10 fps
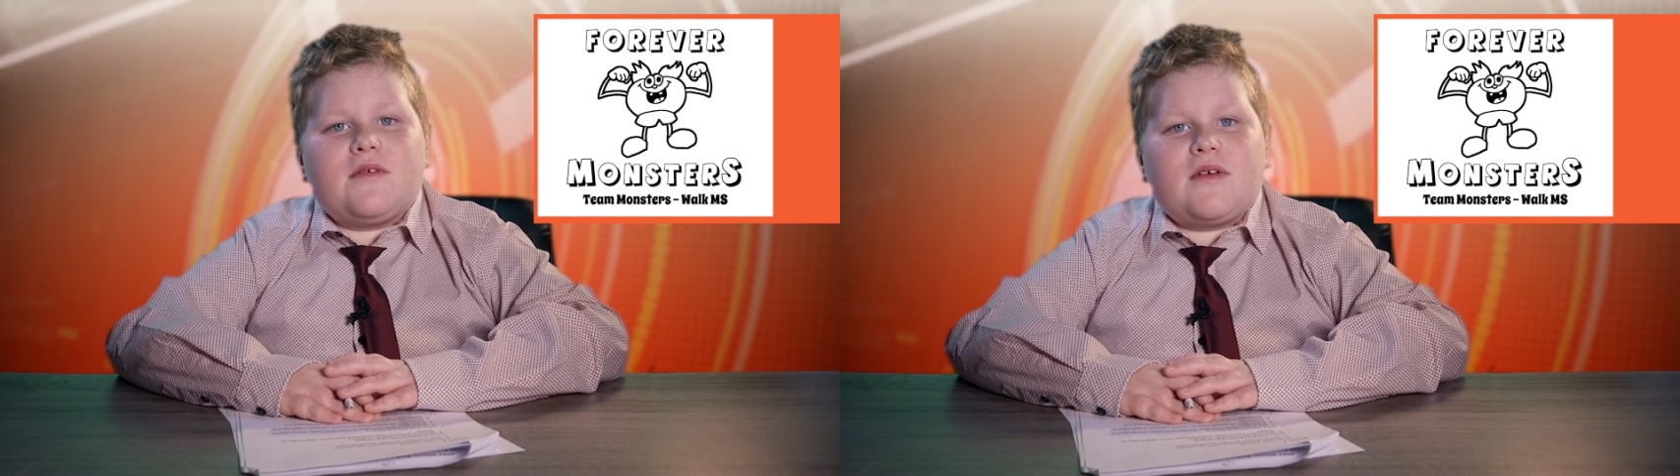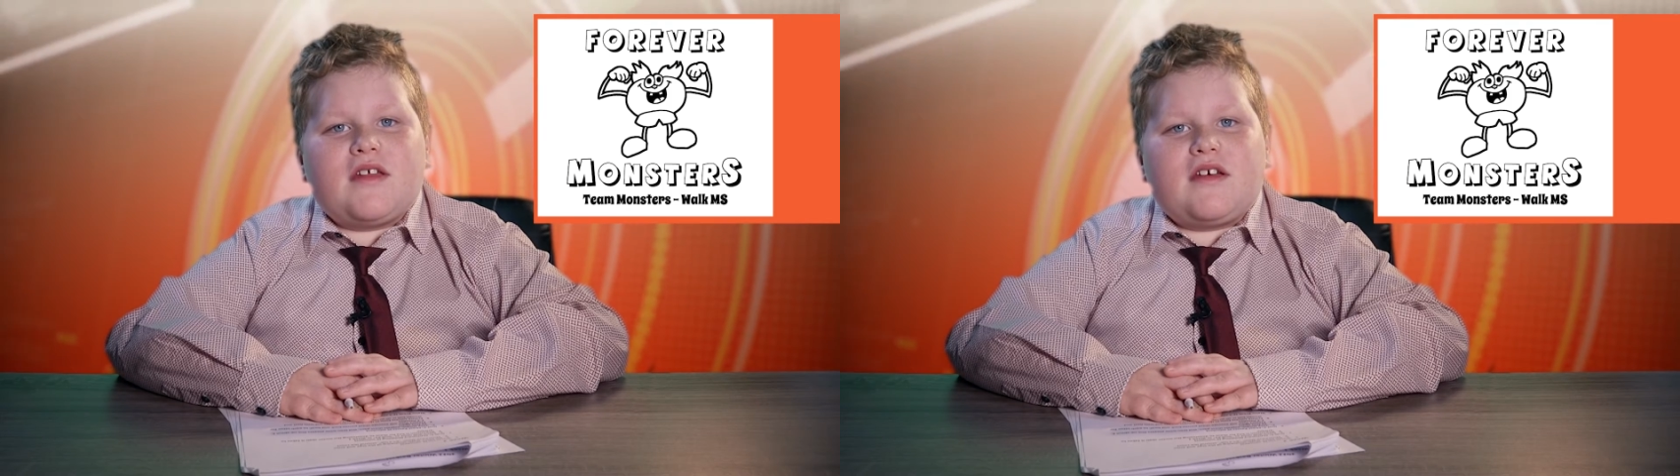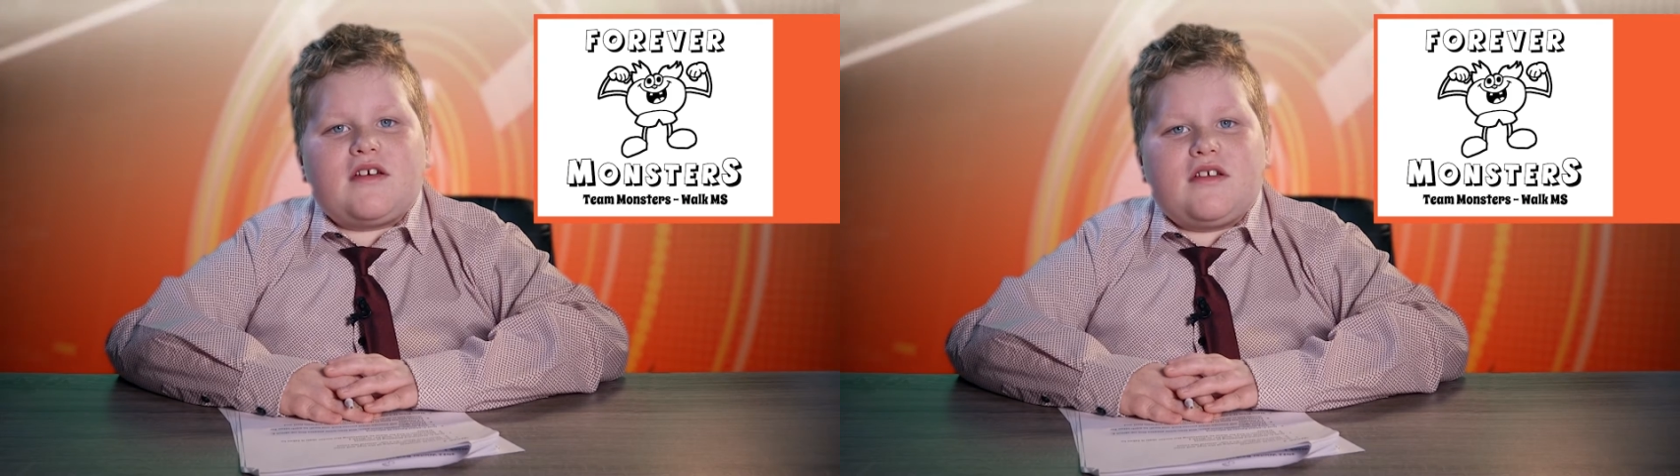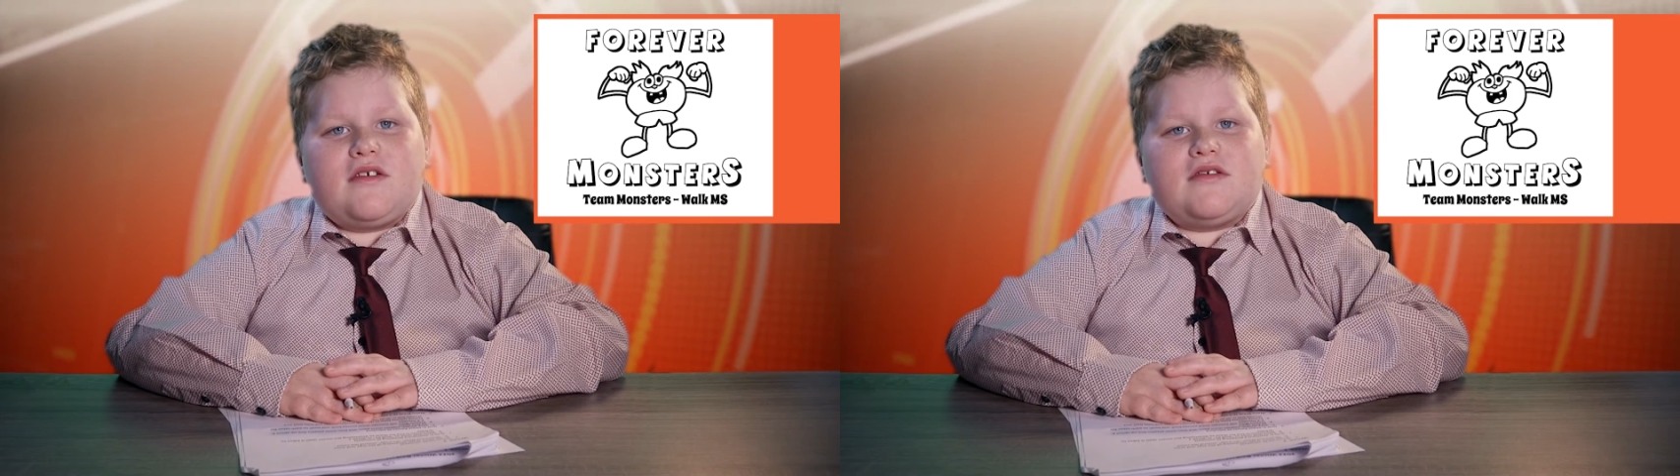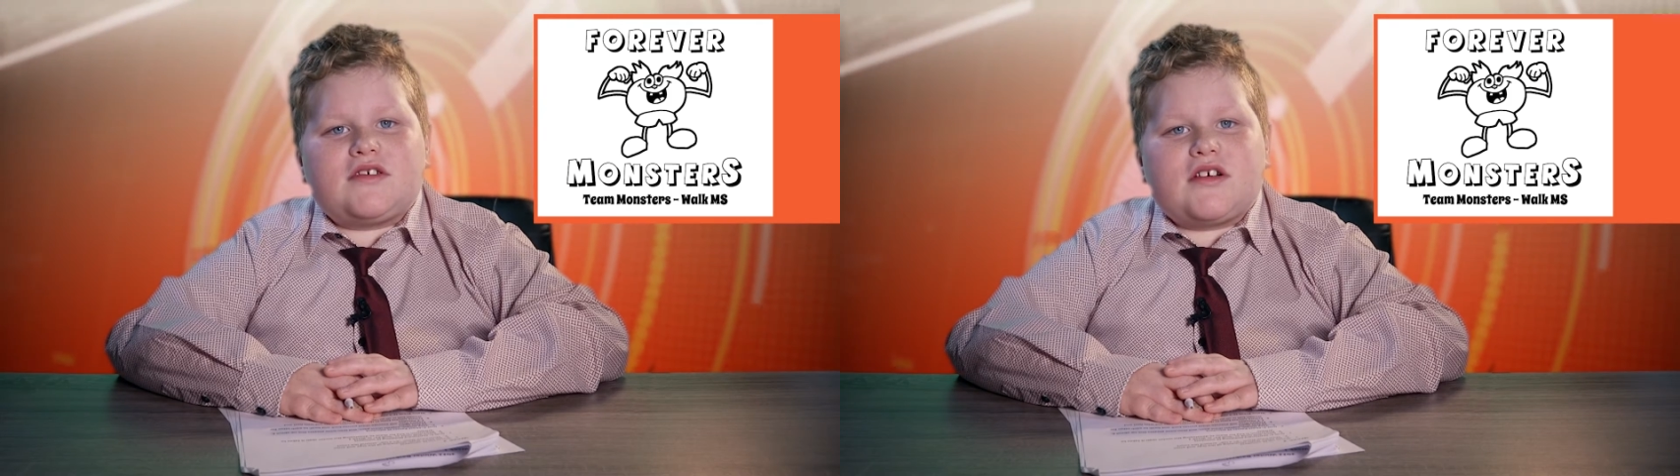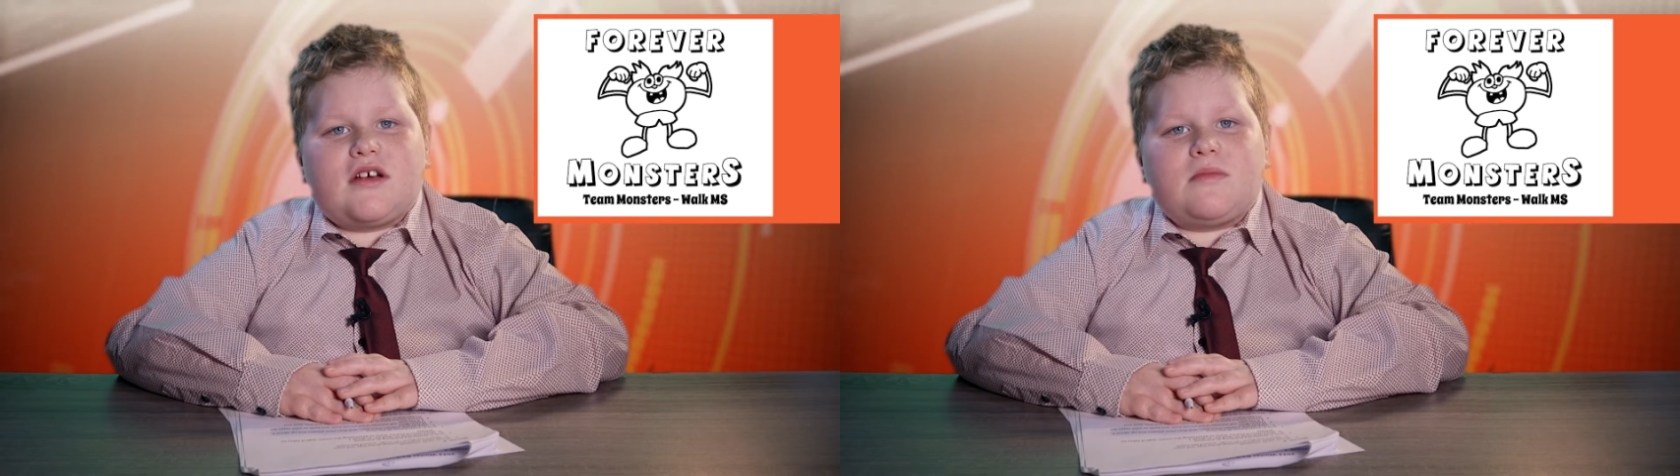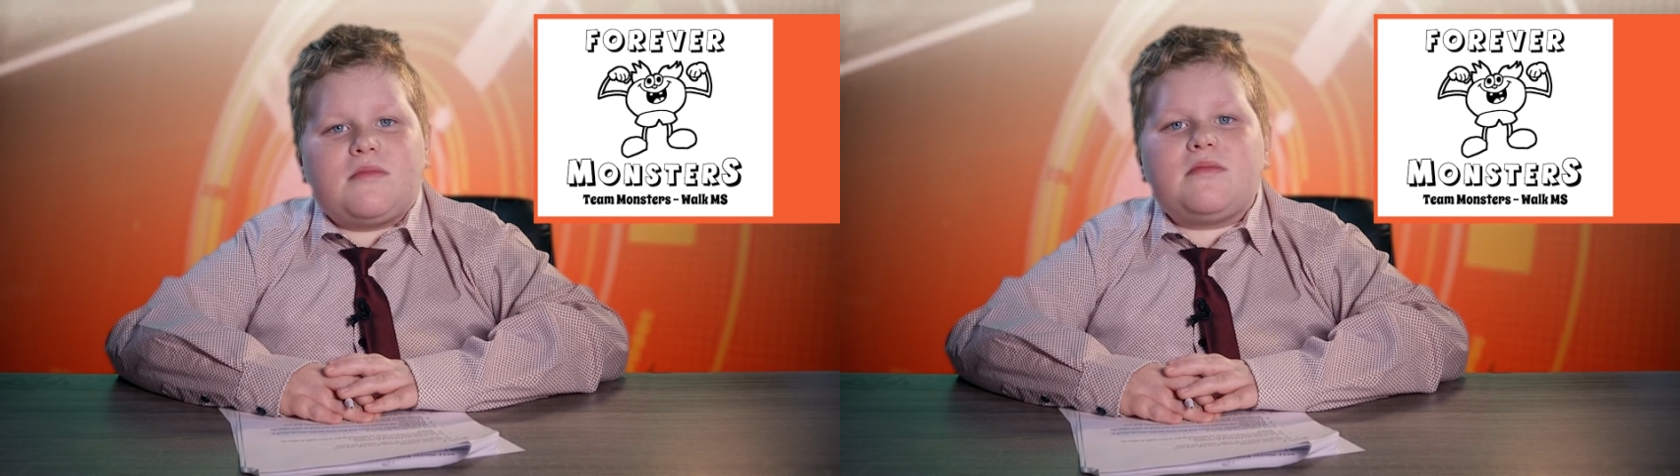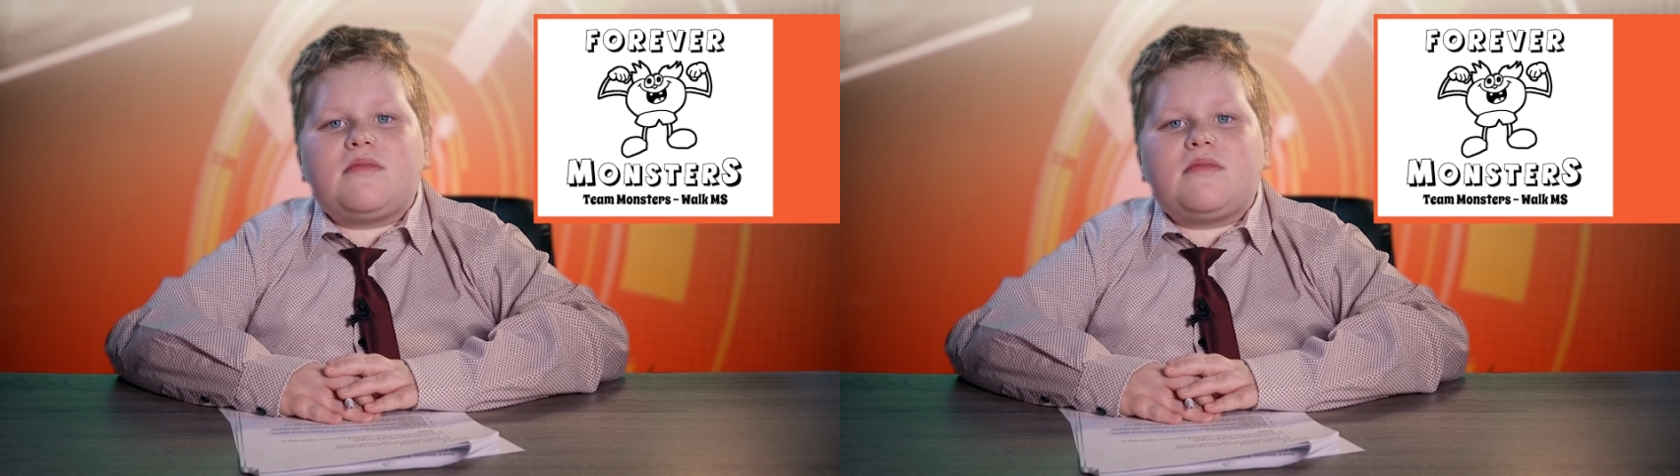Really could use your help.